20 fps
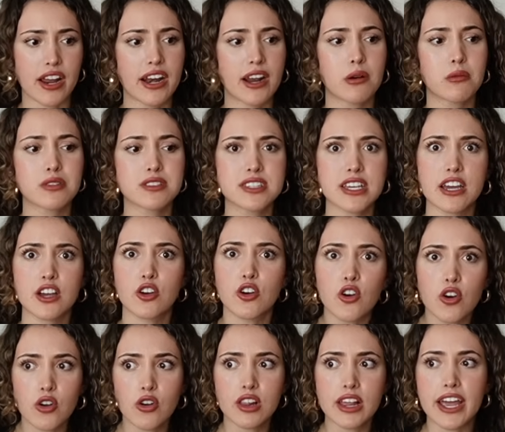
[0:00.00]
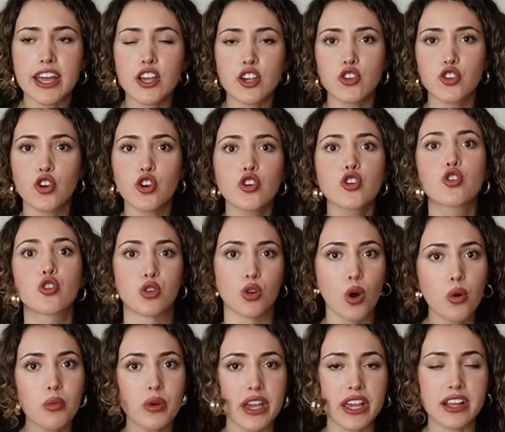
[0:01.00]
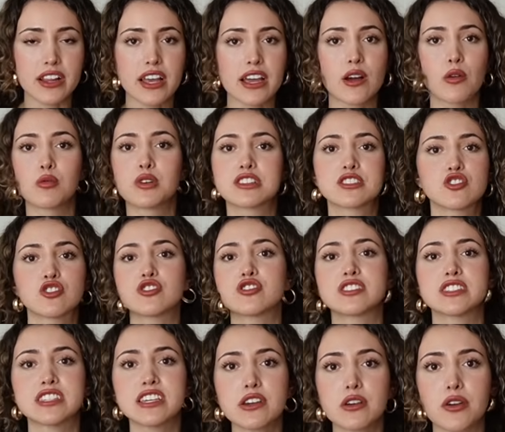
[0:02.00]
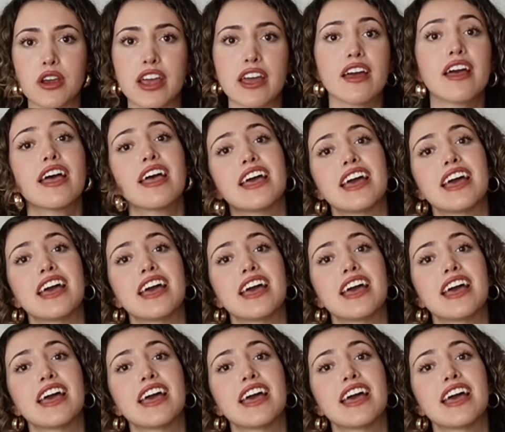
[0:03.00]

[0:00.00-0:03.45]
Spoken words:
And I was like, girl, like, you're glowing. Like, what's your secret?